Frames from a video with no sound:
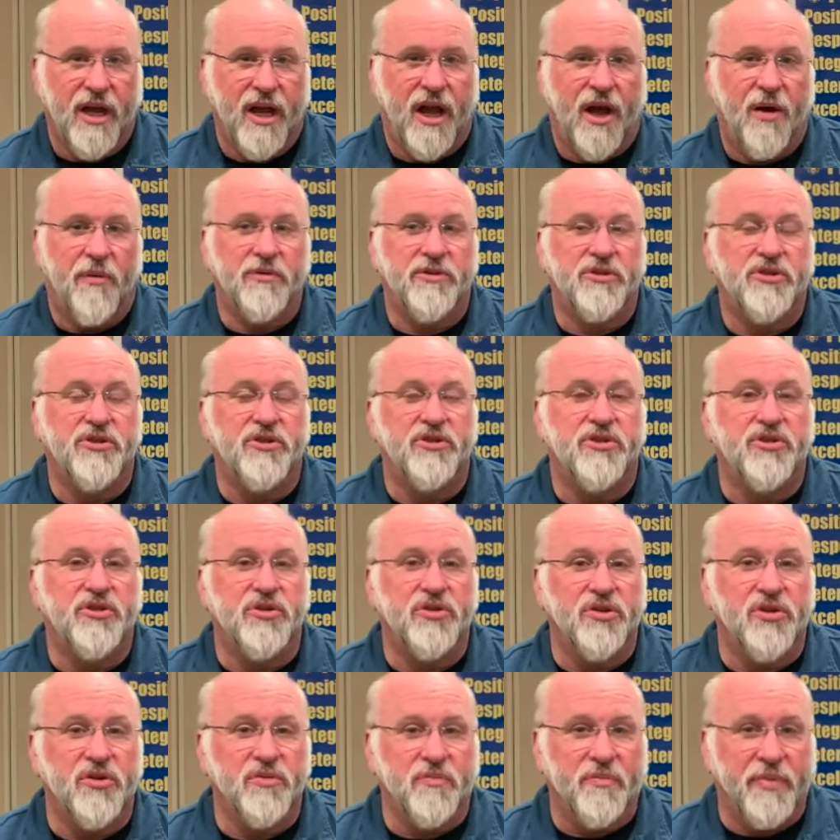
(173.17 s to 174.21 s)
I want you to do
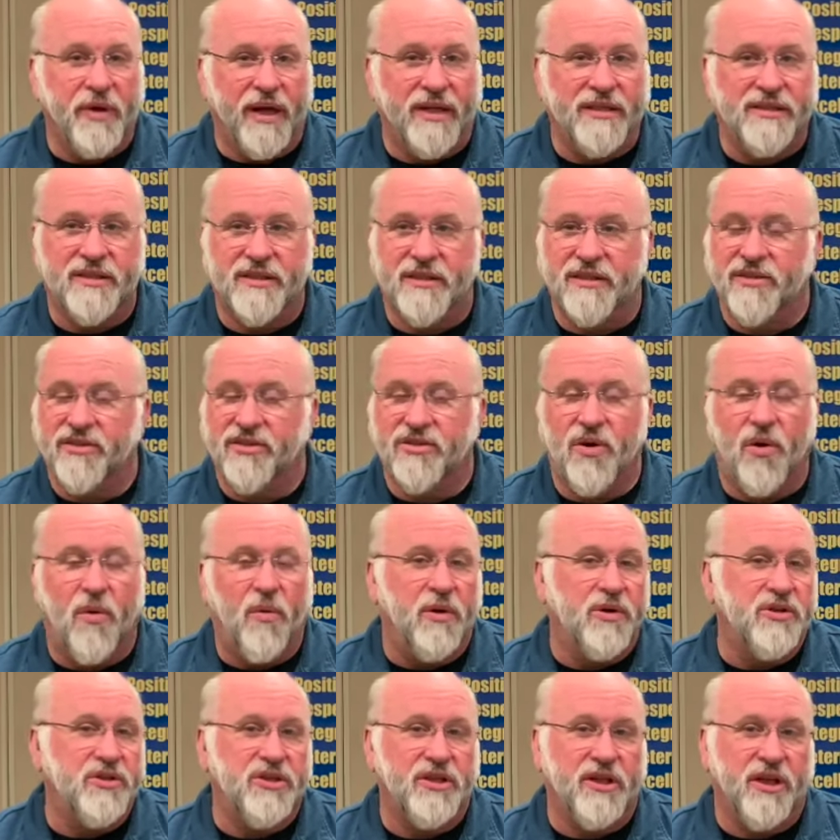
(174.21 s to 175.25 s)
your best, and I don't
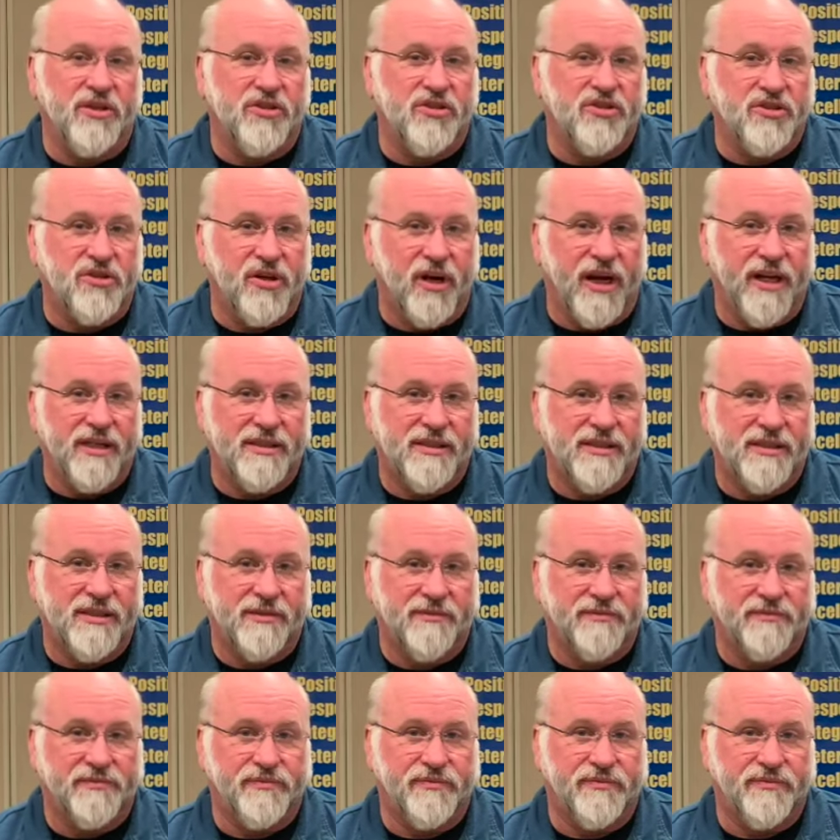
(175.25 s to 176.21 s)
want you to get stressed.